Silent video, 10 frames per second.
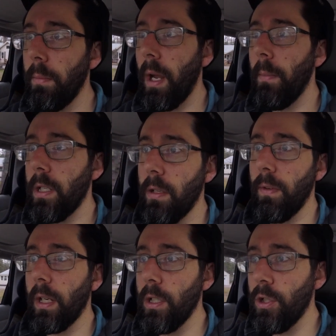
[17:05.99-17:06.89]
not much of
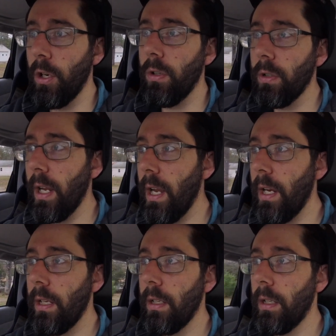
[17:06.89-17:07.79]
like a journal guy,
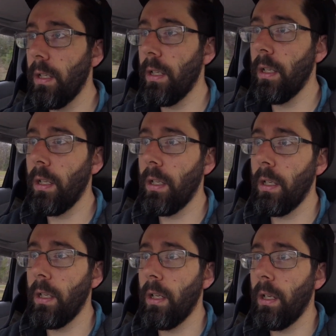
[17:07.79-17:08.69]

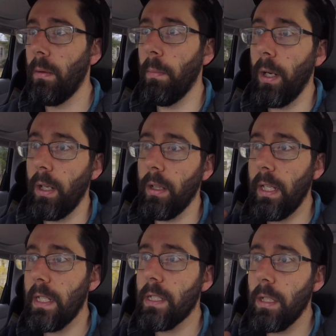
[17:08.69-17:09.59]
but at
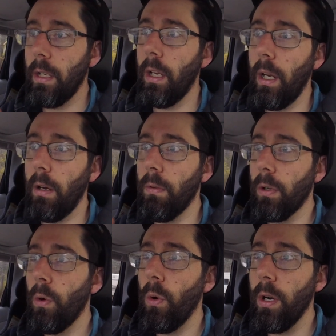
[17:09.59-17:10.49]
least a
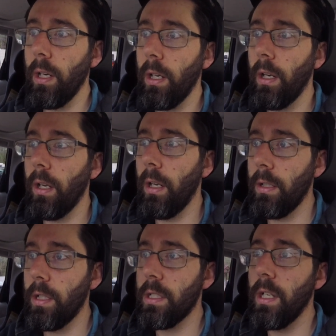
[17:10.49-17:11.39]
recording
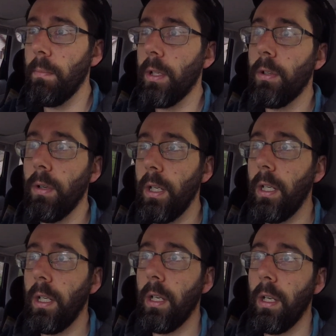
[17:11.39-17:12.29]
to some
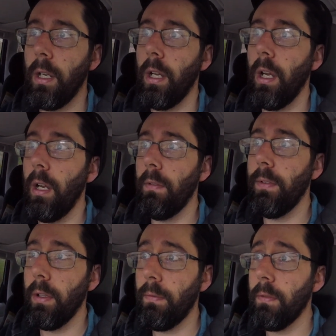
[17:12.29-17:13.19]
degree of
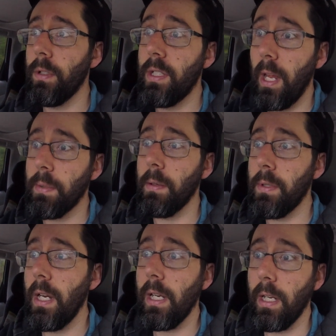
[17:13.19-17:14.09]
the steps I'm
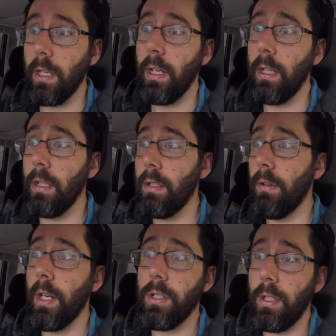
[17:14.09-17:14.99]
taking in the
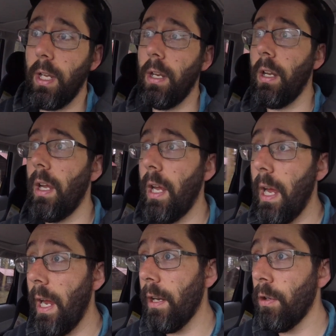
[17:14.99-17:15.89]
direction that
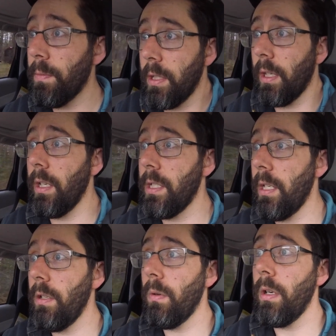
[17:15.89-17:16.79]
I hope to
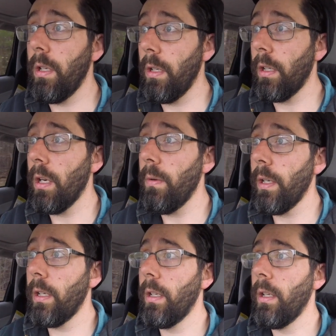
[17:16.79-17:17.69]
continue on going.
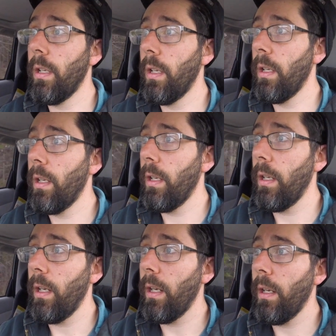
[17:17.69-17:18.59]

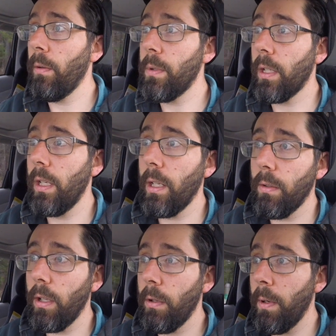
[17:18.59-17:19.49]
And I hope to connect
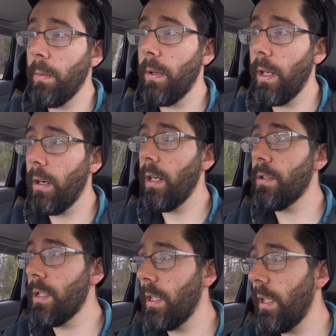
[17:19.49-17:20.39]
with other people that are
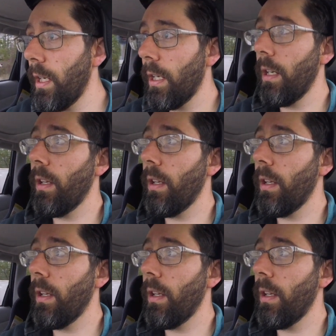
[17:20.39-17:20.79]
interested in that kind